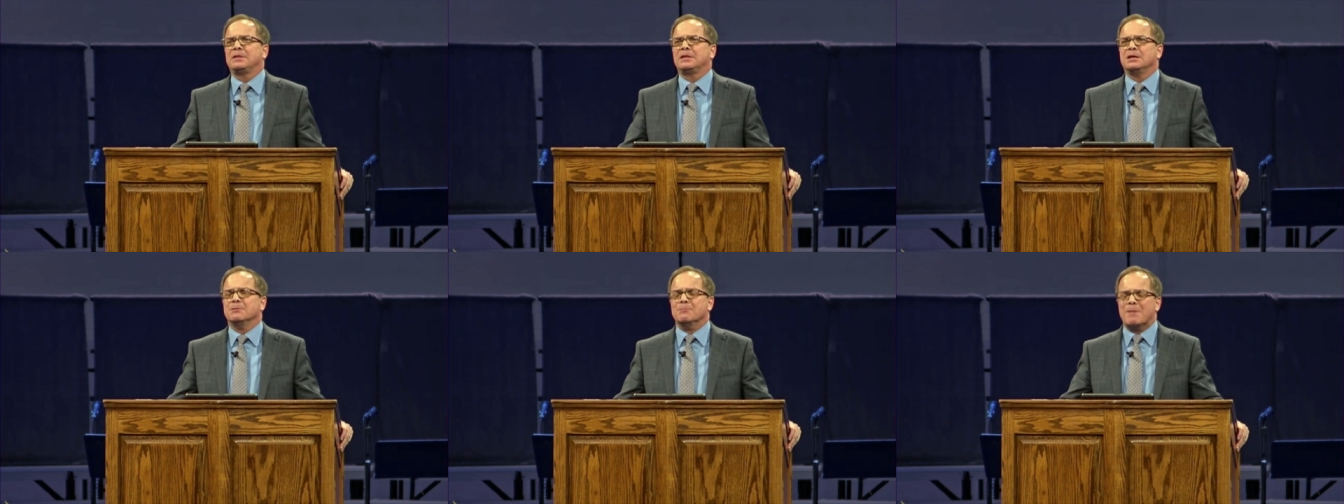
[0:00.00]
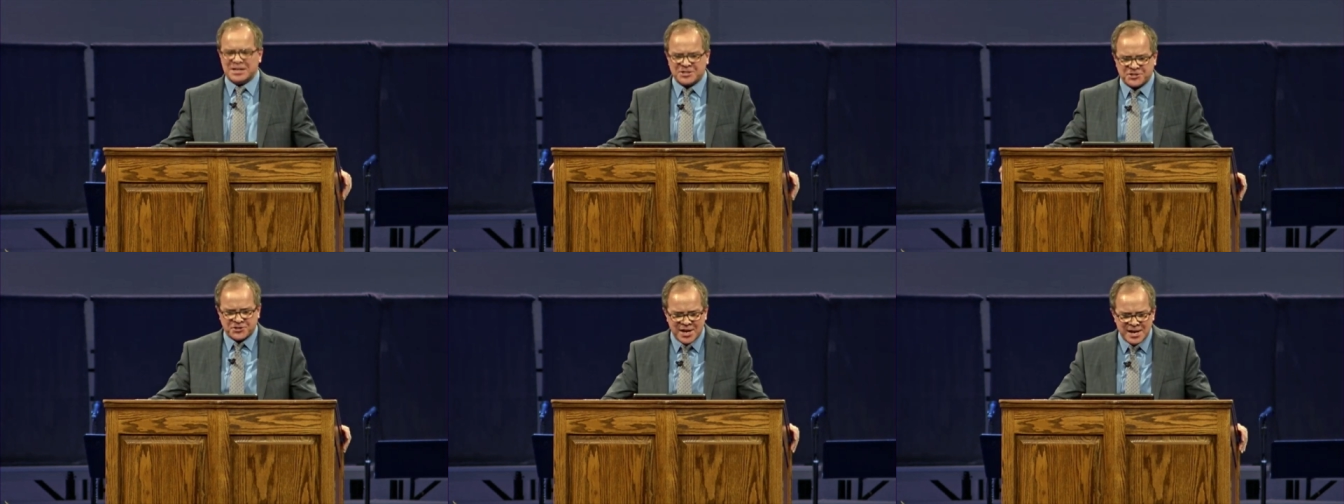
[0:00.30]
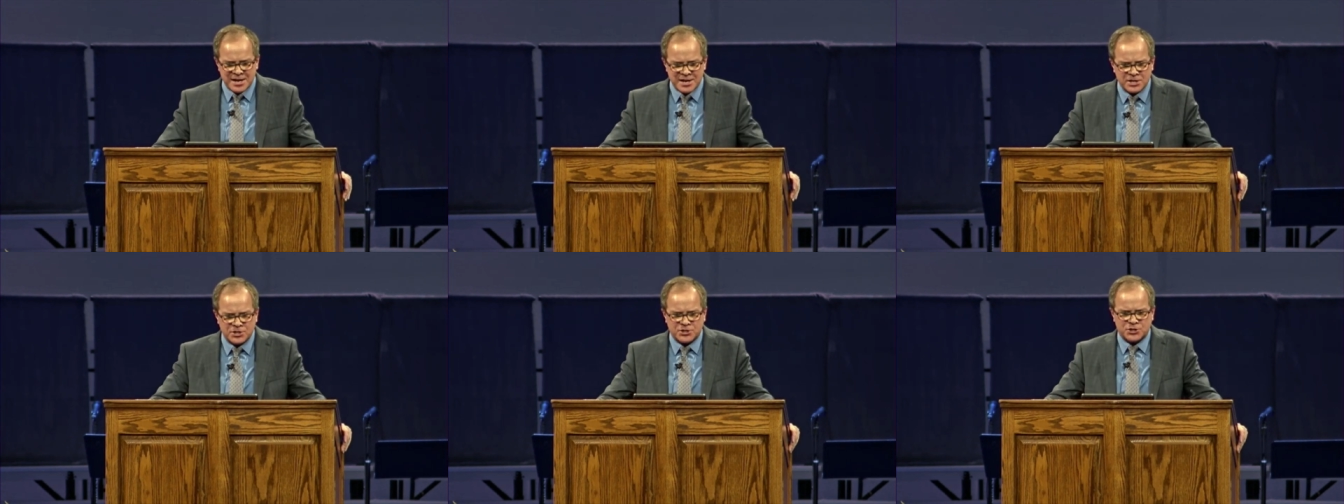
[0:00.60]
My
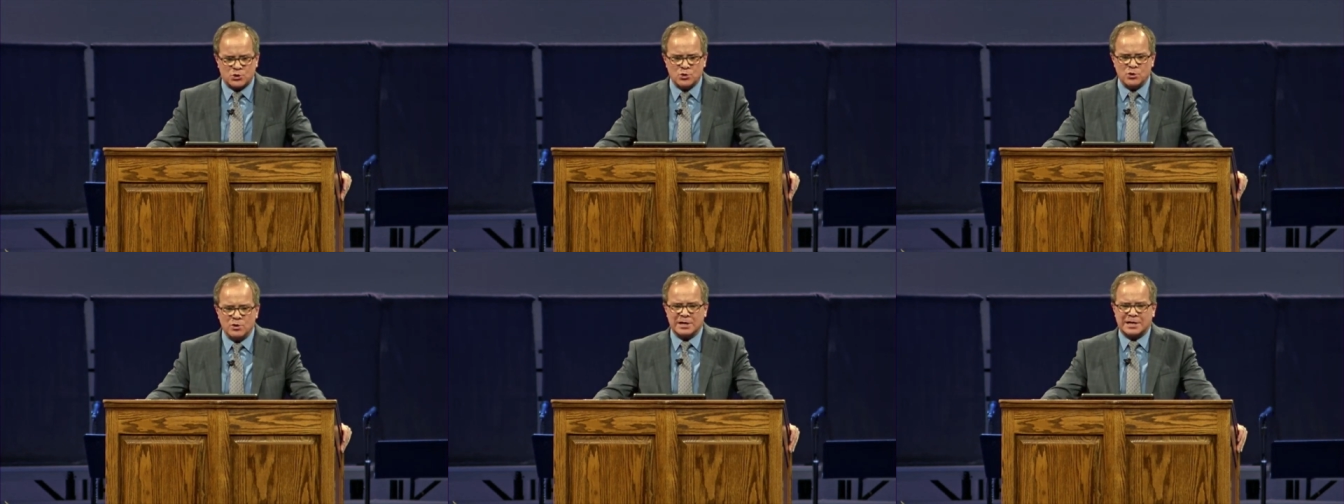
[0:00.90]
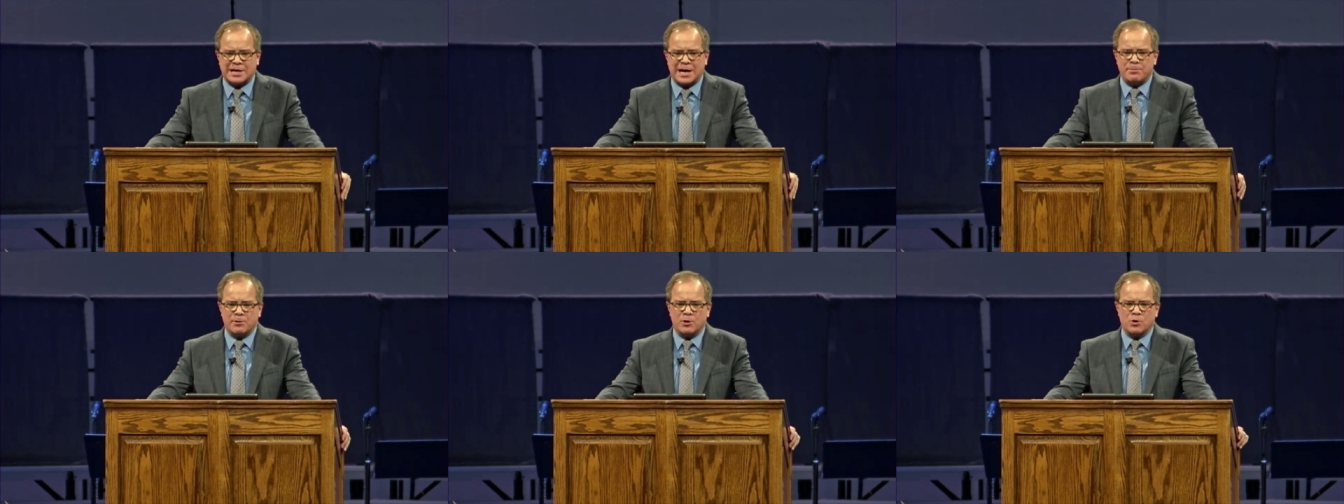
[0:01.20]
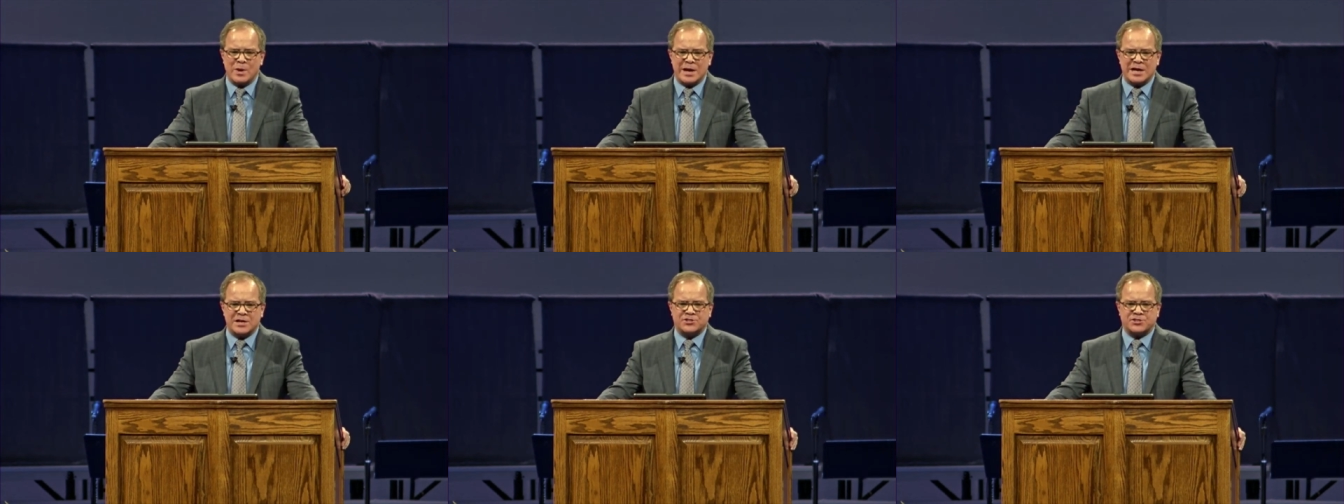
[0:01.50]
Sunday school, a couple
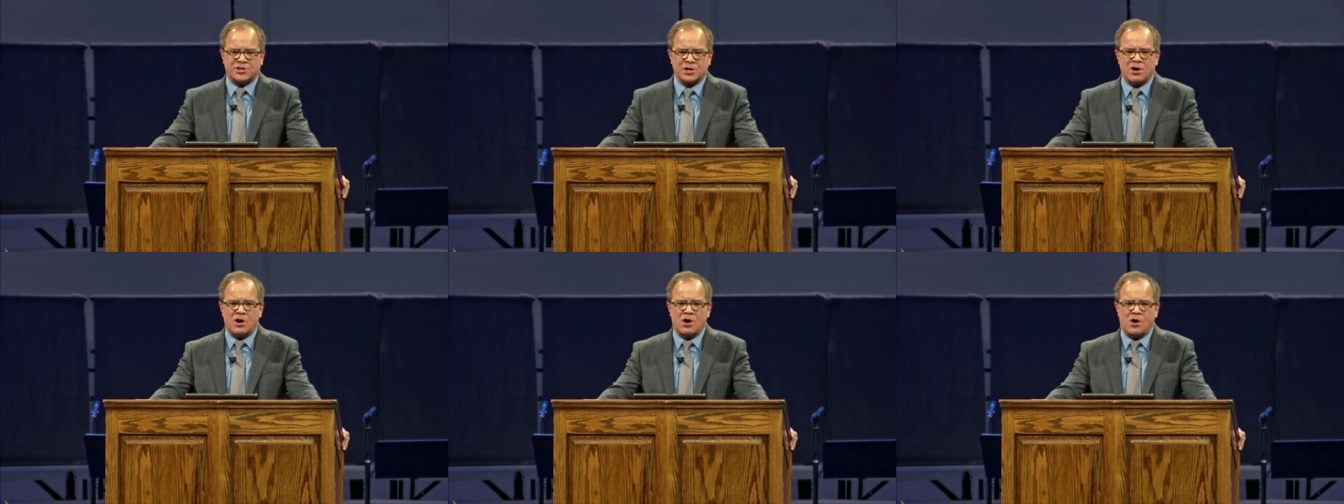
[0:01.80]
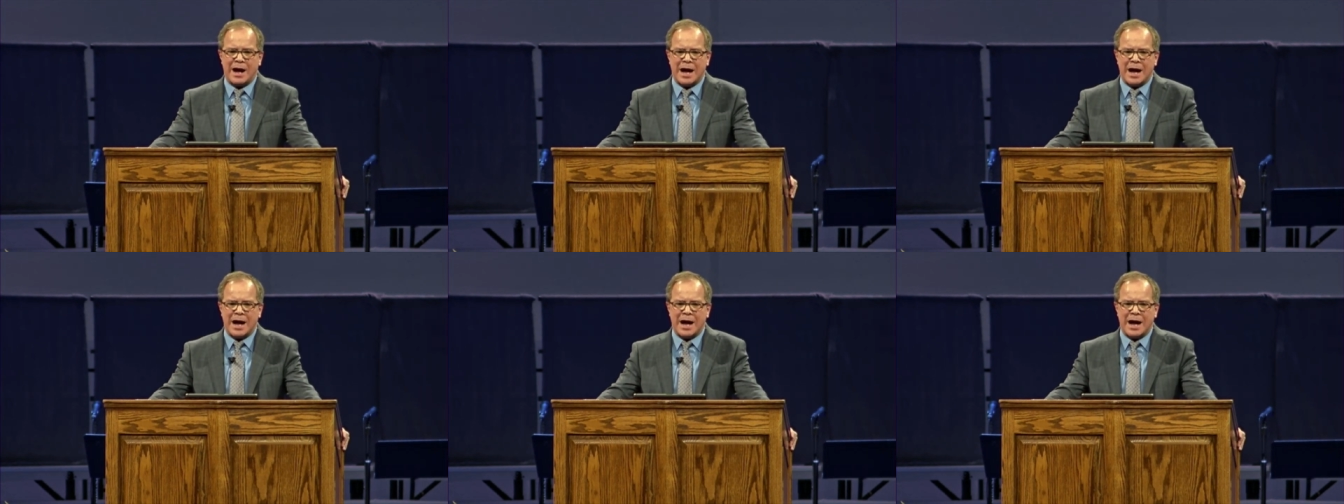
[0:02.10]
of weeks ago,